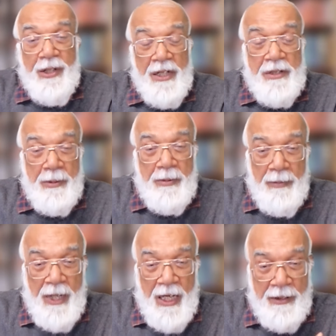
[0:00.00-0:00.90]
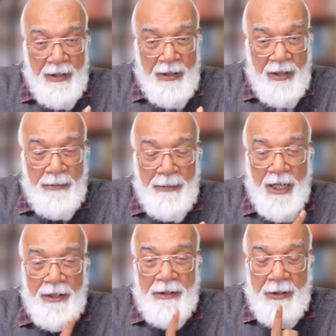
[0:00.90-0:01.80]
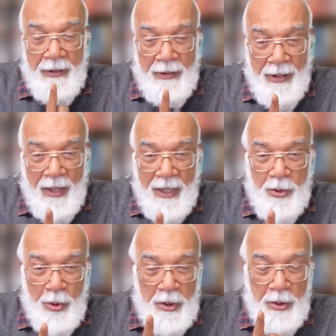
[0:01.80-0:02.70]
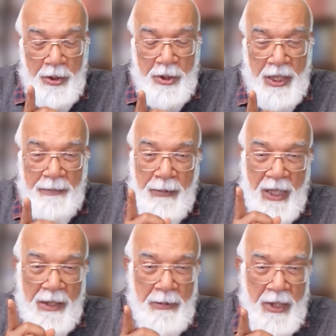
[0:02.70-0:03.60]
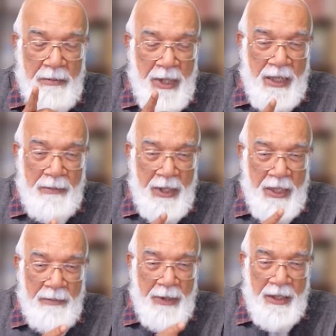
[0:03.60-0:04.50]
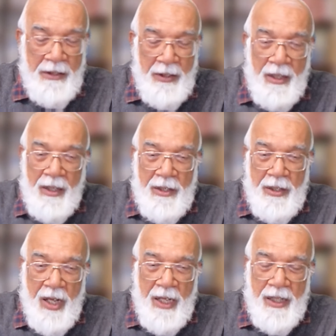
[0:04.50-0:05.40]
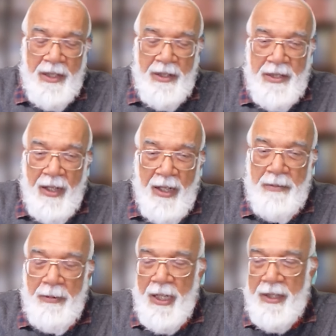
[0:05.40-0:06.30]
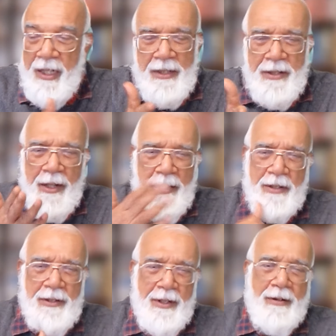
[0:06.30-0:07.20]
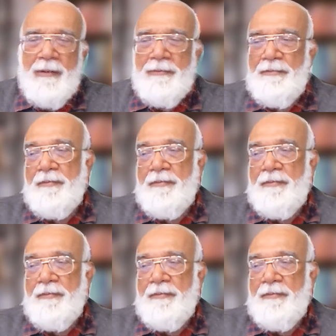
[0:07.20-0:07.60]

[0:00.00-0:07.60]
states of the mind the hard mind, ah, I told you the sheep mind, money mind, monkey mind, like in this, like mine, and etc. etc.